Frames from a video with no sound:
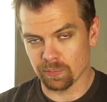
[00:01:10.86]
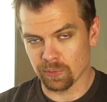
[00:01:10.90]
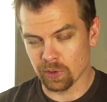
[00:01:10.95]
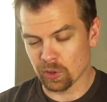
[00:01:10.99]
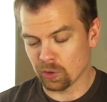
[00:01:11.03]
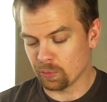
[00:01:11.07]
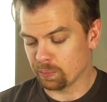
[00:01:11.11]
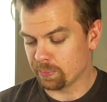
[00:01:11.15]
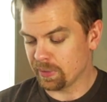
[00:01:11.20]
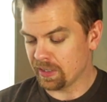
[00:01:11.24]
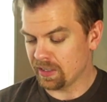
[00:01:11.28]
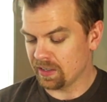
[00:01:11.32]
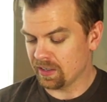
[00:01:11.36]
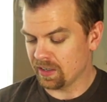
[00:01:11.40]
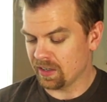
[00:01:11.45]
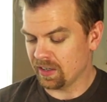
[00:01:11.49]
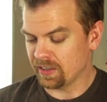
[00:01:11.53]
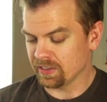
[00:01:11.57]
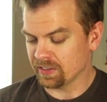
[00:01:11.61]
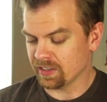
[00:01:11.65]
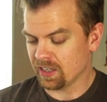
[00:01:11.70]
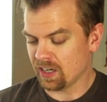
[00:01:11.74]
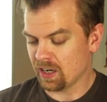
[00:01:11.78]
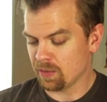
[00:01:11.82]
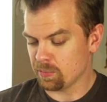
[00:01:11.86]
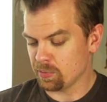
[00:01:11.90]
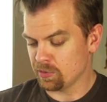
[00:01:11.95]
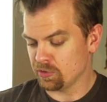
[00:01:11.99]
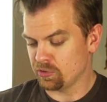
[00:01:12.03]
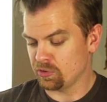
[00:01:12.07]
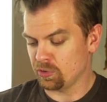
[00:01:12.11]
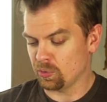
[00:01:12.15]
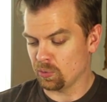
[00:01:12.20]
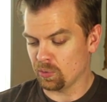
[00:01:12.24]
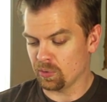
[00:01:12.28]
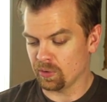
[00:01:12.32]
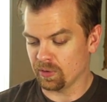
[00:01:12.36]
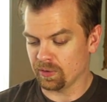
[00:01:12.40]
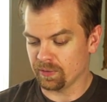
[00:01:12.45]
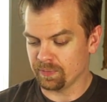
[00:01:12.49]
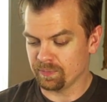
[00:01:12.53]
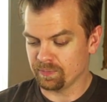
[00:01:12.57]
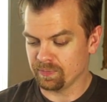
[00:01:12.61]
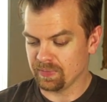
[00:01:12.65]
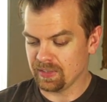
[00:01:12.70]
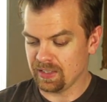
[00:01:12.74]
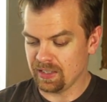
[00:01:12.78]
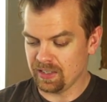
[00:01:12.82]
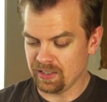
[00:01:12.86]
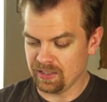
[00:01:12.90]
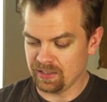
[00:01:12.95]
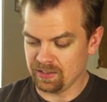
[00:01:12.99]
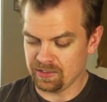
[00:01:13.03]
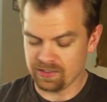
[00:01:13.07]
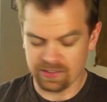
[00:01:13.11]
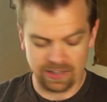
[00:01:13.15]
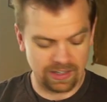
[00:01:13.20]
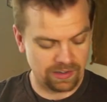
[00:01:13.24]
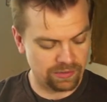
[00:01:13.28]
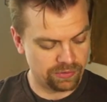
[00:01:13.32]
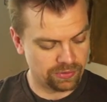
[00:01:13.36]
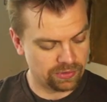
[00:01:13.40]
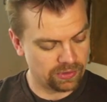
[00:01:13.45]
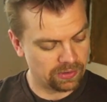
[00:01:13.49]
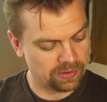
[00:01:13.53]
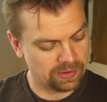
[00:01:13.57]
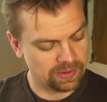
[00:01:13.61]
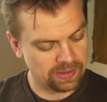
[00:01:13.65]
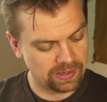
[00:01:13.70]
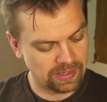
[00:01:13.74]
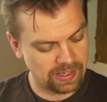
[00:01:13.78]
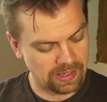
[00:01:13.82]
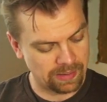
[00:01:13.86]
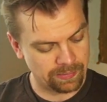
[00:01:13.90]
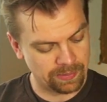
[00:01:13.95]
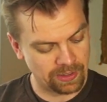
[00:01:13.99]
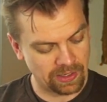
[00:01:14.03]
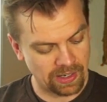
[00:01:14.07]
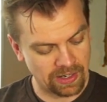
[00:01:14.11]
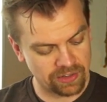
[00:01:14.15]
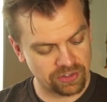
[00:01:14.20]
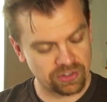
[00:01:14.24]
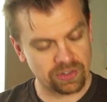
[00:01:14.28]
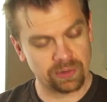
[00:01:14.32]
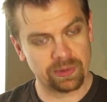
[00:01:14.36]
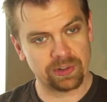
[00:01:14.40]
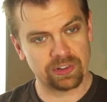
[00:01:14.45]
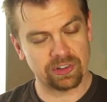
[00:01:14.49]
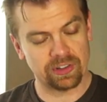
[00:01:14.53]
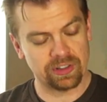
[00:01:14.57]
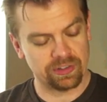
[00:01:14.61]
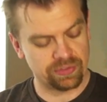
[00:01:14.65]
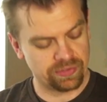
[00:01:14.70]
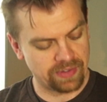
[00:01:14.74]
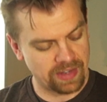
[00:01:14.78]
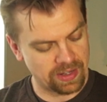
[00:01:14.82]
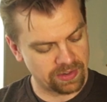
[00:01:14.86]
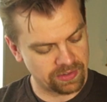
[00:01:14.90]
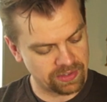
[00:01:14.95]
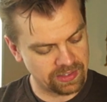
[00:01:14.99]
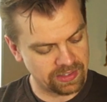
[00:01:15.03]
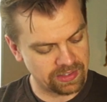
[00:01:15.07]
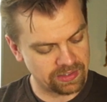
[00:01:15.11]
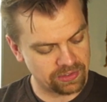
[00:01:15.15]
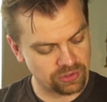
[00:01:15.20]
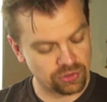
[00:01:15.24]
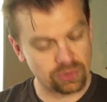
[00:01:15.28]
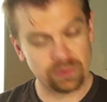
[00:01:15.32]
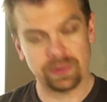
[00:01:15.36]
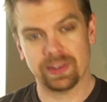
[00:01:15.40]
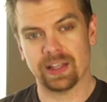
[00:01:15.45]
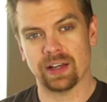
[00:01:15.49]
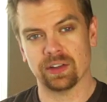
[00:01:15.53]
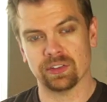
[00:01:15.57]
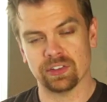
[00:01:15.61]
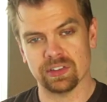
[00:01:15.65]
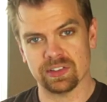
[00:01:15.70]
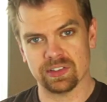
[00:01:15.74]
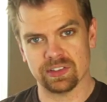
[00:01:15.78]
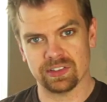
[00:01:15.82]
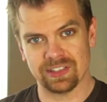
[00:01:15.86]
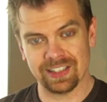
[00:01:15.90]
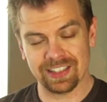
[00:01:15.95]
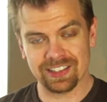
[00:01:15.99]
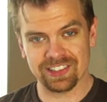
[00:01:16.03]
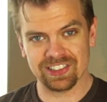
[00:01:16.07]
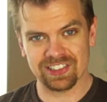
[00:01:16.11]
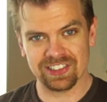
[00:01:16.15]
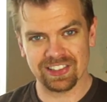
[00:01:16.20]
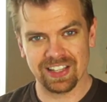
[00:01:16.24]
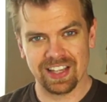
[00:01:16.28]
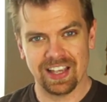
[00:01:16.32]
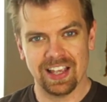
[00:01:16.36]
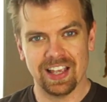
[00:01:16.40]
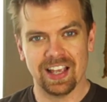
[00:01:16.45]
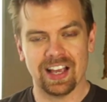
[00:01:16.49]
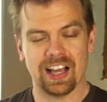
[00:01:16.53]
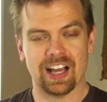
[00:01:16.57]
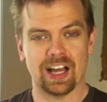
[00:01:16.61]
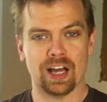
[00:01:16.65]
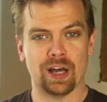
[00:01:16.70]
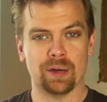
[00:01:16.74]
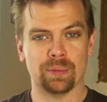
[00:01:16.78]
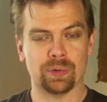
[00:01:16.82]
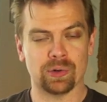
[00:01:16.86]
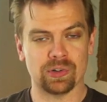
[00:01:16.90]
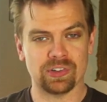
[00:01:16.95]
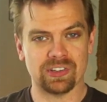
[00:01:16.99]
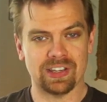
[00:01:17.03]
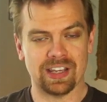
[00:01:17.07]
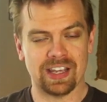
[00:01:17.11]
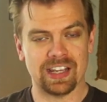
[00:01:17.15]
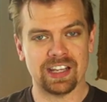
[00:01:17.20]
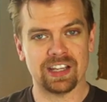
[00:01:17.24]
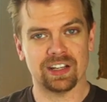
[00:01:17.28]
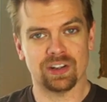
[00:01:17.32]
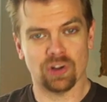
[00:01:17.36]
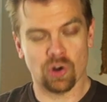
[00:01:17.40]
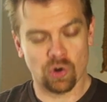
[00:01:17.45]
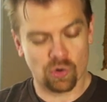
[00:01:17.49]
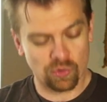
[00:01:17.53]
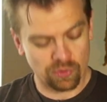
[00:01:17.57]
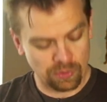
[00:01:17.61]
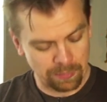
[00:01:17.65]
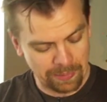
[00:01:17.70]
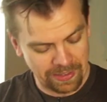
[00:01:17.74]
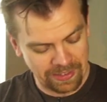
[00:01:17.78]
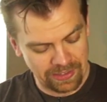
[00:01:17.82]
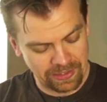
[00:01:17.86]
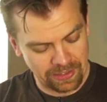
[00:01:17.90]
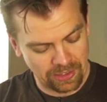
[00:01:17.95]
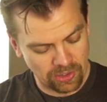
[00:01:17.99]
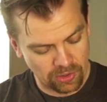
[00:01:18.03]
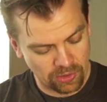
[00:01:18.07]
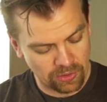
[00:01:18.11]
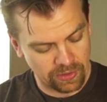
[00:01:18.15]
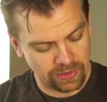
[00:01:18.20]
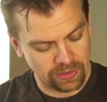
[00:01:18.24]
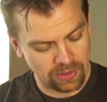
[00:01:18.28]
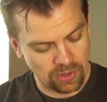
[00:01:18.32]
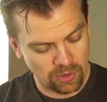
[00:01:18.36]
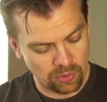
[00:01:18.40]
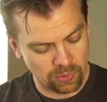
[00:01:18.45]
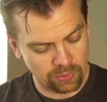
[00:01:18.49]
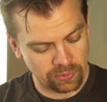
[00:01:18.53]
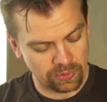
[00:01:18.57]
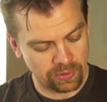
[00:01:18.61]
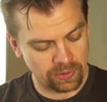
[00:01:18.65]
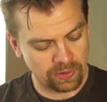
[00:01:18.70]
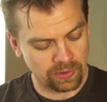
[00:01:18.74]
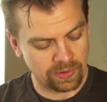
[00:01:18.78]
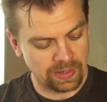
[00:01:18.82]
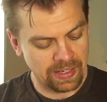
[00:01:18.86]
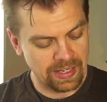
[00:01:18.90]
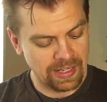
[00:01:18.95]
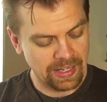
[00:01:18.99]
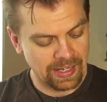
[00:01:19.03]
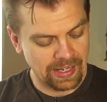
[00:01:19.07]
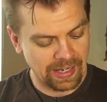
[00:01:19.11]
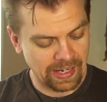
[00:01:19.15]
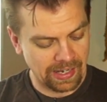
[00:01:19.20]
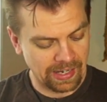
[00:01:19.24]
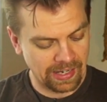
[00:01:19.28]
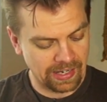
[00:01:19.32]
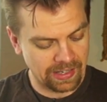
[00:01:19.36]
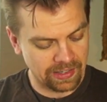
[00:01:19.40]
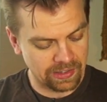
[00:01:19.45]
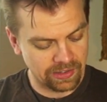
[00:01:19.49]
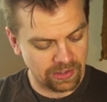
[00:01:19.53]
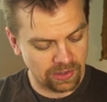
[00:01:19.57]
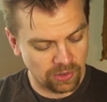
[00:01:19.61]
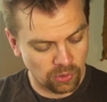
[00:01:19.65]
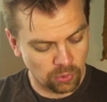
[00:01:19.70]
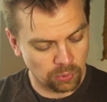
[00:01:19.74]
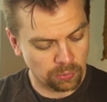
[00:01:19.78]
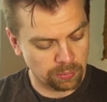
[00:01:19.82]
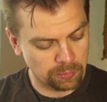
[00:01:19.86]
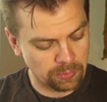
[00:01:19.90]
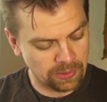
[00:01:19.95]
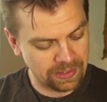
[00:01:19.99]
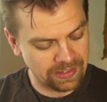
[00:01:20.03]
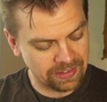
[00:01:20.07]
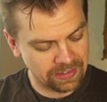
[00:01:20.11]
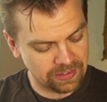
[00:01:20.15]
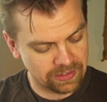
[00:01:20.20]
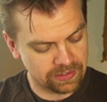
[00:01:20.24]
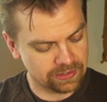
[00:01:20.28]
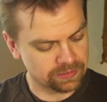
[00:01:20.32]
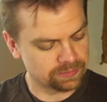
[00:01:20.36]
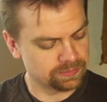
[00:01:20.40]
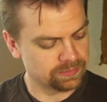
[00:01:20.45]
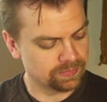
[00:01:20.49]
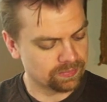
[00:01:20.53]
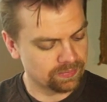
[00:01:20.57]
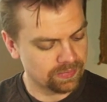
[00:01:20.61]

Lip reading: little bit on Copper Door in Denver. They were actually originally founded in 2006, but were taken over by the current owner, Hannah Ulbrich,